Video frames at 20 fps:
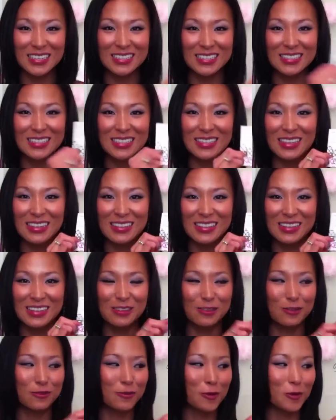because it's in the
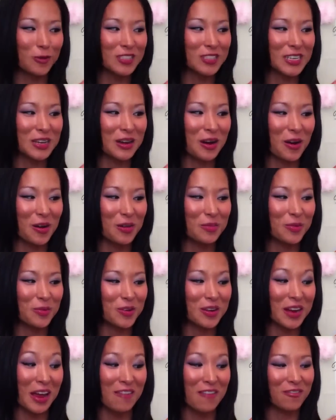little foldy
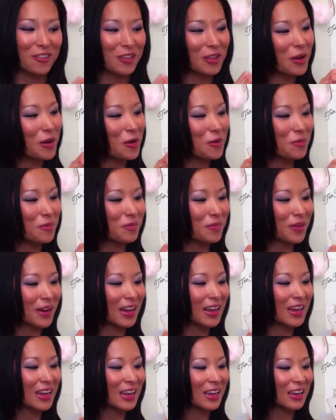cardboard envelope,
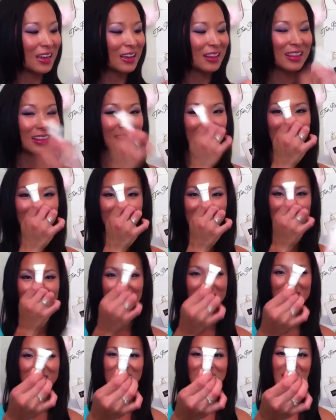but that's what the
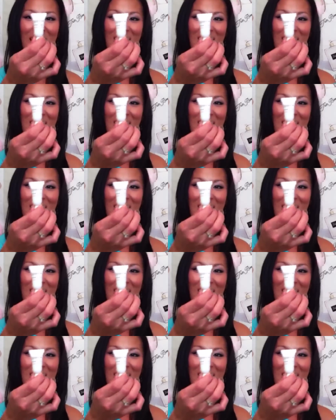little